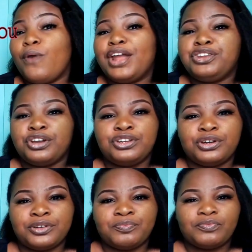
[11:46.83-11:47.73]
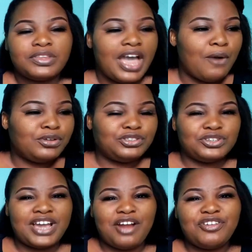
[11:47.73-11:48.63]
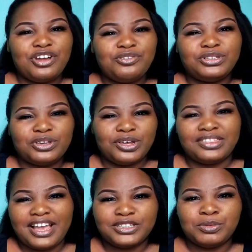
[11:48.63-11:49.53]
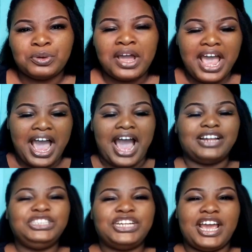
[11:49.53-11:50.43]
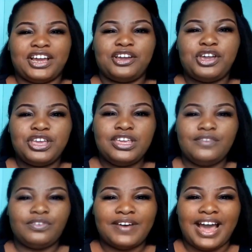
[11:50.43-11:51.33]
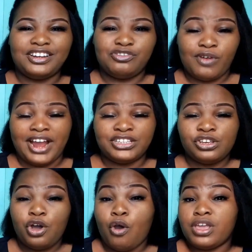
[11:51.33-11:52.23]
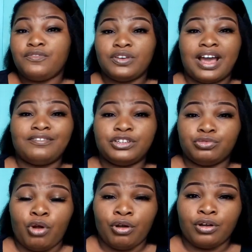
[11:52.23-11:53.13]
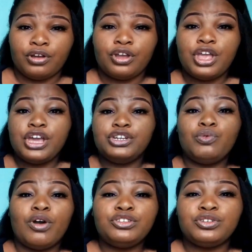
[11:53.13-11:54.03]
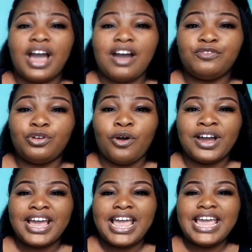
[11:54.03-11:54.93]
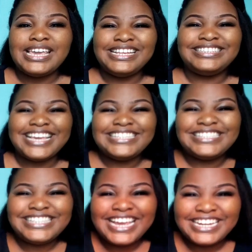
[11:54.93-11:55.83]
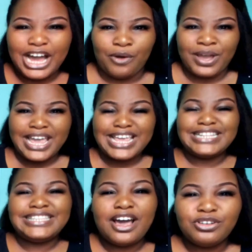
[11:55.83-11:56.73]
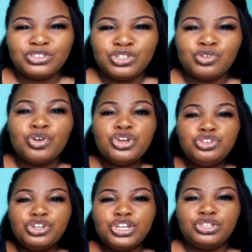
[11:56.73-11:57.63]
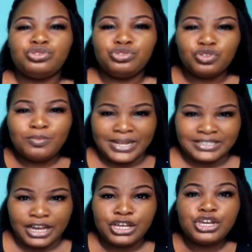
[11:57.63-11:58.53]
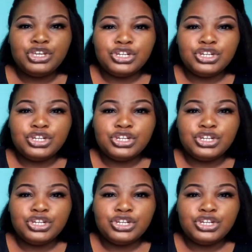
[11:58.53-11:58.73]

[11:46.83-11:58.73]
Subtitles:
When you're done, I want you to carry your notes or your textbook and check if you had it right or if you had it wrong. The ones you have wrong, it's a signal. It tells you you need to do better.